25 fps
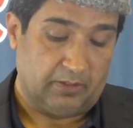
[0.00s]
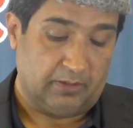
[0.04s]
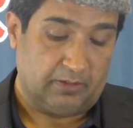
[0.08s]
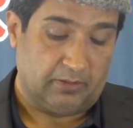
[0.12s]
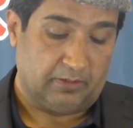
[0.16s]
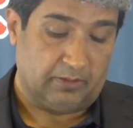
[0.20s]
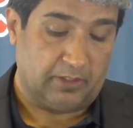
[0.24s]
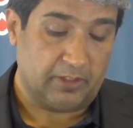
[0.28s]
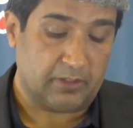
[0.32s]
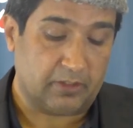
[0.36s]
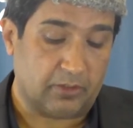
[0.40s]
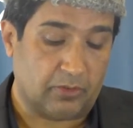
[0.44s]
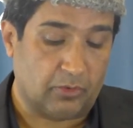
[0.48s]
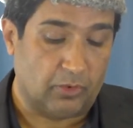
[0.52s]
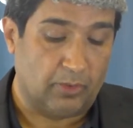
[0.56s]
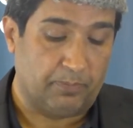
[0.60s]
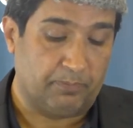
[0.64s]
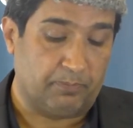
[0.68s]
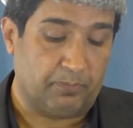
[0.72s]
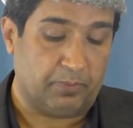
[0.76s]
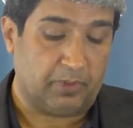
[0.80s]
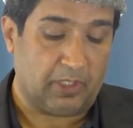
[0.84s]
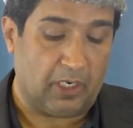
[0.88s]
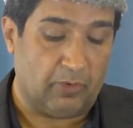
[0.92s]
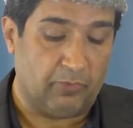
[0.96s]
This
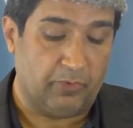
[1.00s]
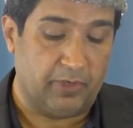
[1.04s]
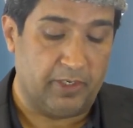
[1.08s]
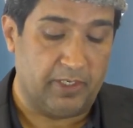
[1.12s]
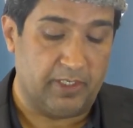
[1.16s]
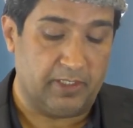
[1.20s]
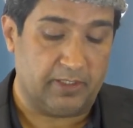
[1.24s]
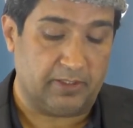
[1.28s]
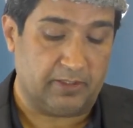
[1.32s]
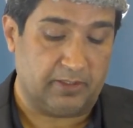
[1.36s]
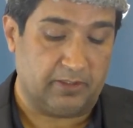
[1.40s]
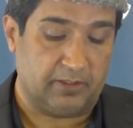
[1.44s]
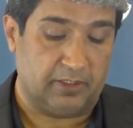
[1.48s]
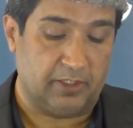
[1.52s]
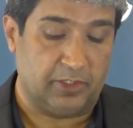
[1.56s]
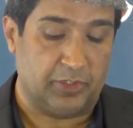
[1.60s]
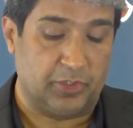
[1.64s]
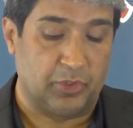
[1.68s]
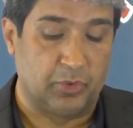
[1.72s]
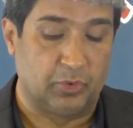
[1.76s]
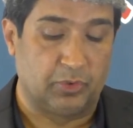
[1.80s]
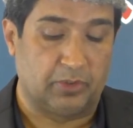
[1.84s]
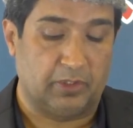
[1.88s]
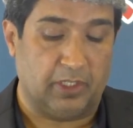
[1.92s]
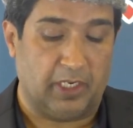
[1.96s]
group covers the
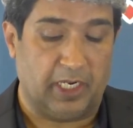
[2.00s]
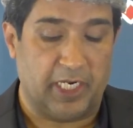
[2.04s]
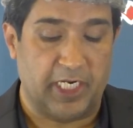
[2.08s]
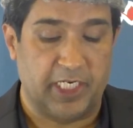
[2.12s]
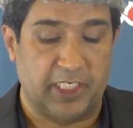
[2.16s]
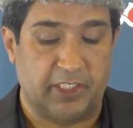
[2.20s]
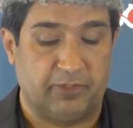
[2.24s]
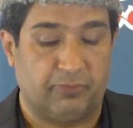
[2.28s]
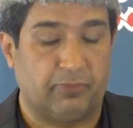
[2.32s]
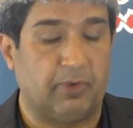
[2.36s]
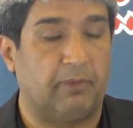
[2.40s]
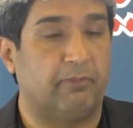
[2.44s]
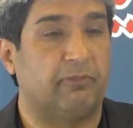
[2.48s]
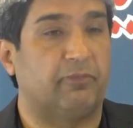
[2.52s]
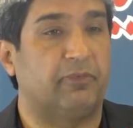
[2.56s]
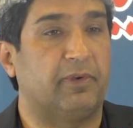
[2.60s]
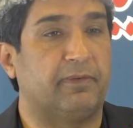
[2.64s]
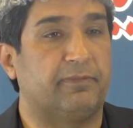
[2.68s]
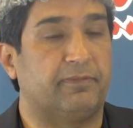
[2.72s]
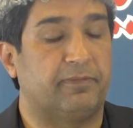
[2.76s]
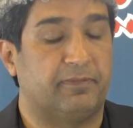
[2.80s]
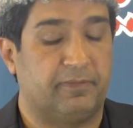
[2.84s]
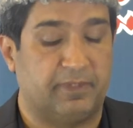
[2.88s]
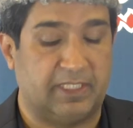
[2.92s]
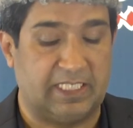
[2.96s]
youth age from
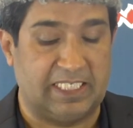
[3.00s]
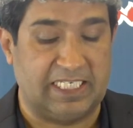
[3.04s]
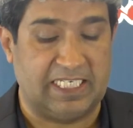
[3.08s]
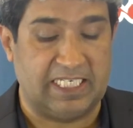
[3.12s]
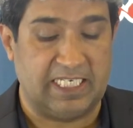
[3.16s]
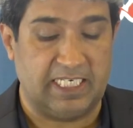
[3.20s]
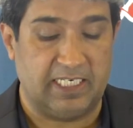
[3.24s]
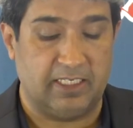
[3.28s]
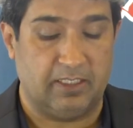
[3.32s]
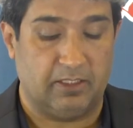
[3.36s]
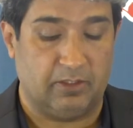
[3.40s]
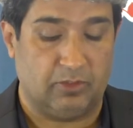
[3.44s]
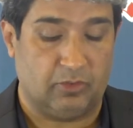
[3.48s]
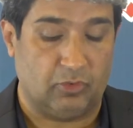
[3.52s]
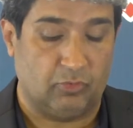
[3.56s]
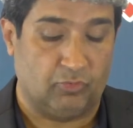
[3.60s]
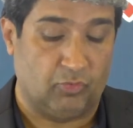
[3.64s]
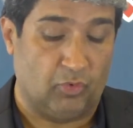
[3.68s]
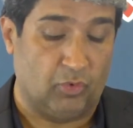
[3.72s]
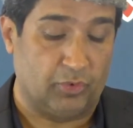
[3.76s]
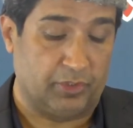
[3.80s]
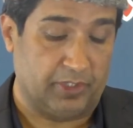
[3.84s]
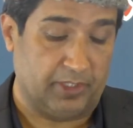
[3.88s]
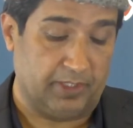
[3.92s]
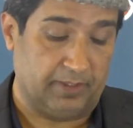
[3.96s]
15 to
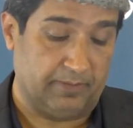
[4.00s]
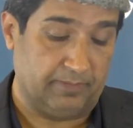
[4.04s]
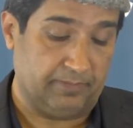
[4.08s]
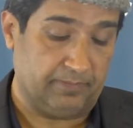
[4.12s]
40.